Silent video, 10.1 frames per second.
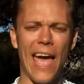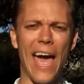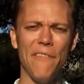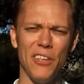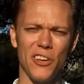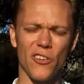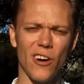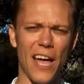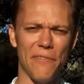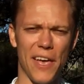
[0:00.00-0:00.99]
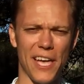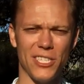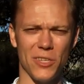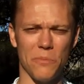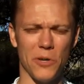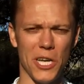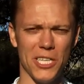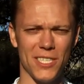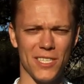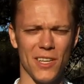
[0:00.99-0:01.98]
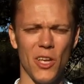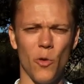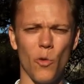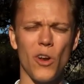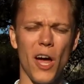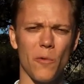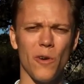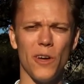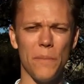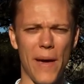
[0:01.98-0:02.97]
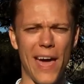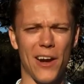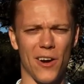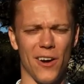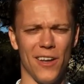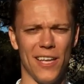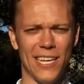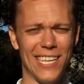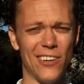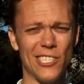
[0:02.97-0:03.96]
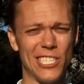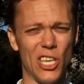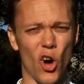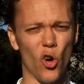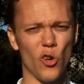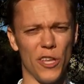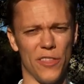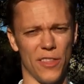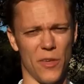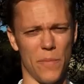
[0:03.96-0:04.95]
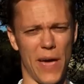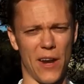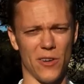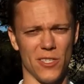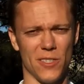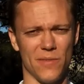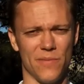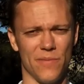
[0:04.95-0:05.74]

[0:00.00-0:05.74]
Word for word: Having your life hedge in place will not really matter until it's the only thing that matters.